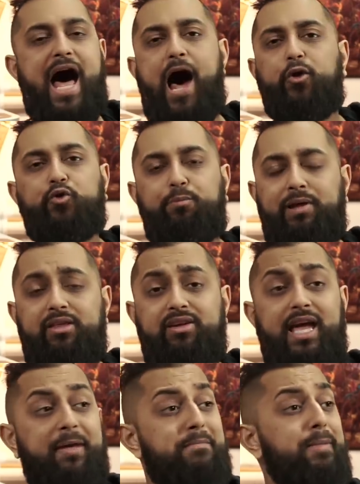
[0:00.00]
How did you play the
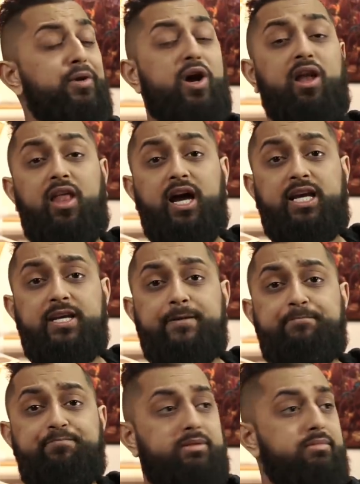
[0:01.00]
game? Maybe you got lucky.
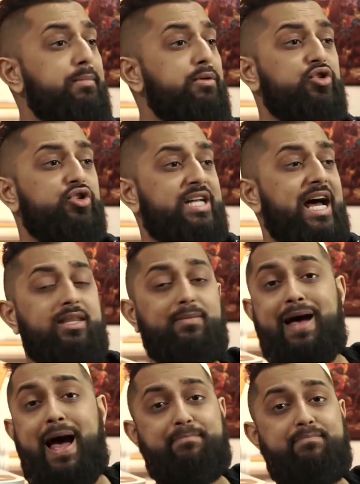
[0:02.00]
Maybe you just had the
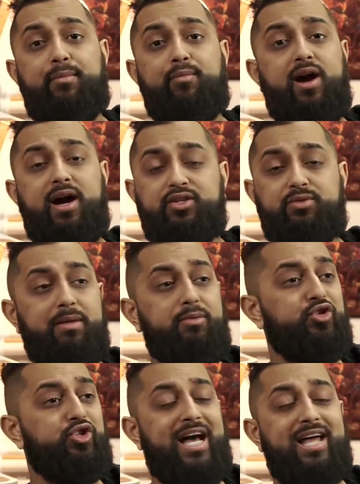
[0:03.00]
map memorized. Maybe
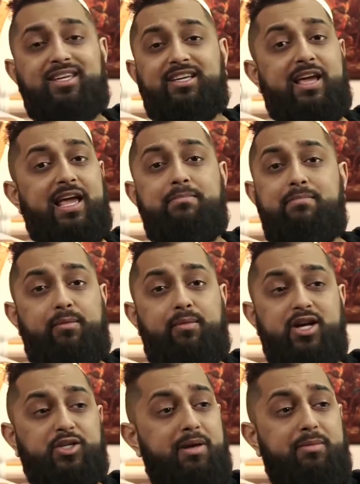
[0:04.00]
you just had the game
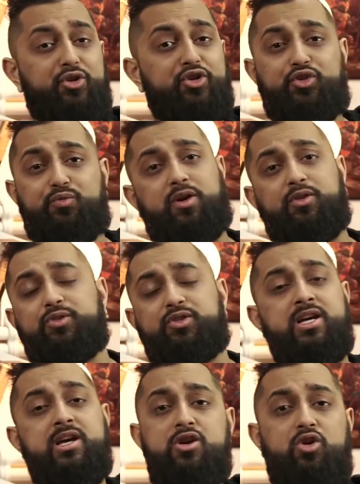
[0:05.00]
memorized. Maybe you're just one of those
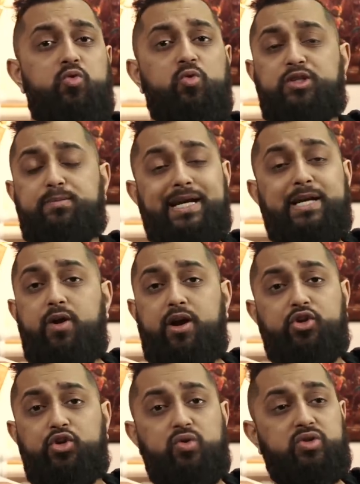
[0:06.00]
cool speedrunner
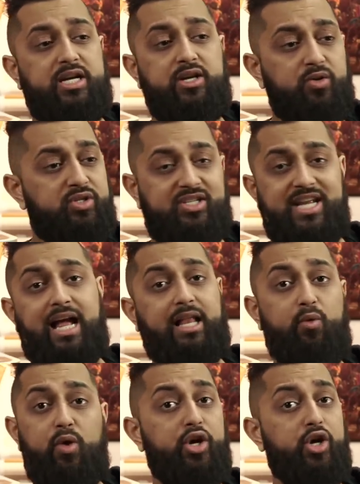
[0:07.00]
dudes that knows exactly
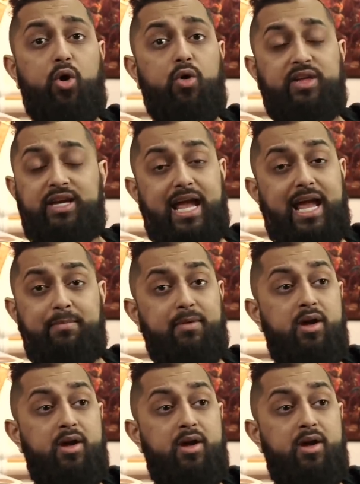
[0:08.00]
where to go in the game.